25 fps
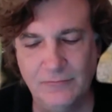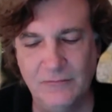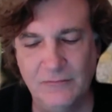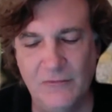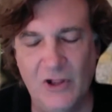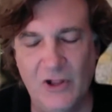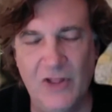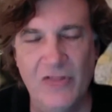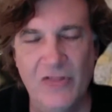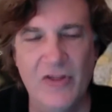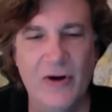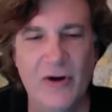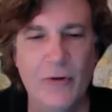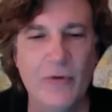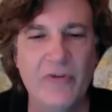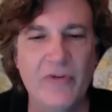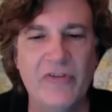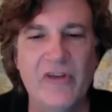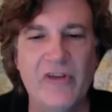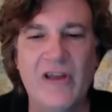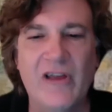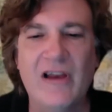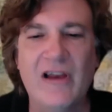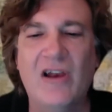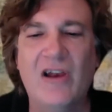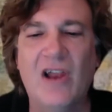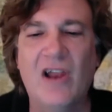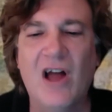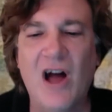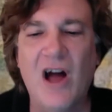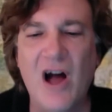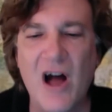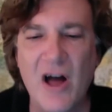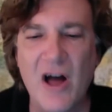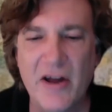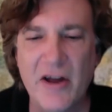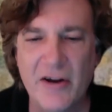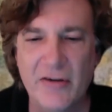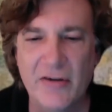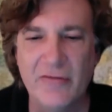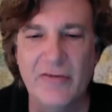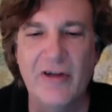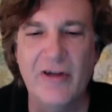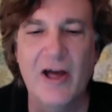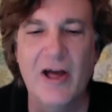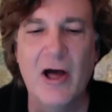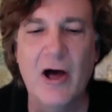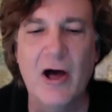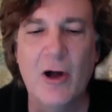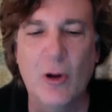There was a lot of
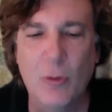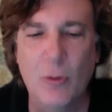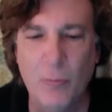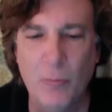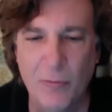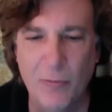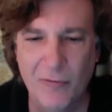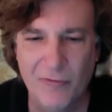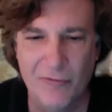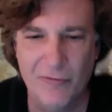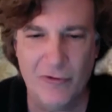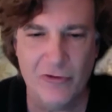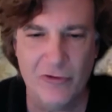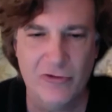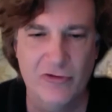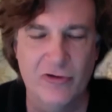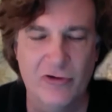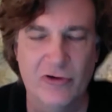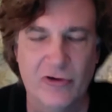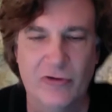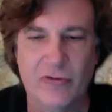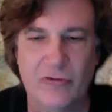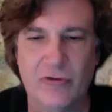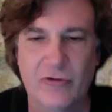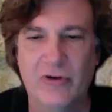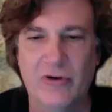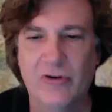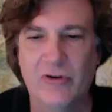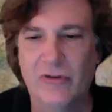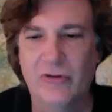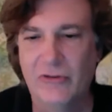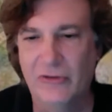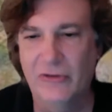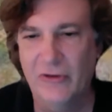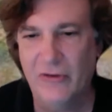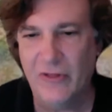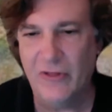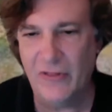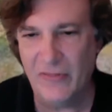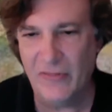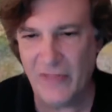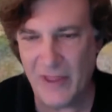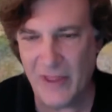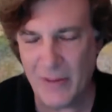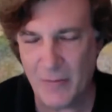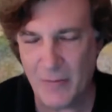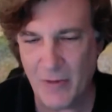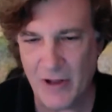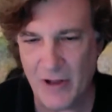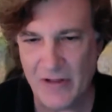help for children so that
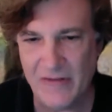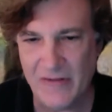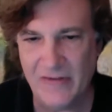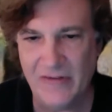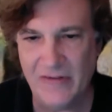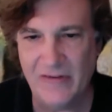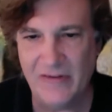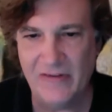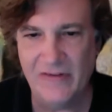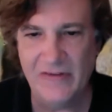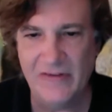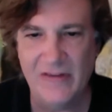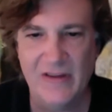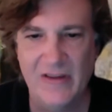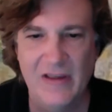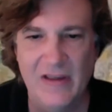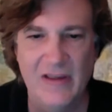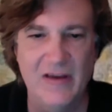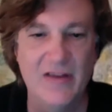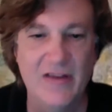they might succeed,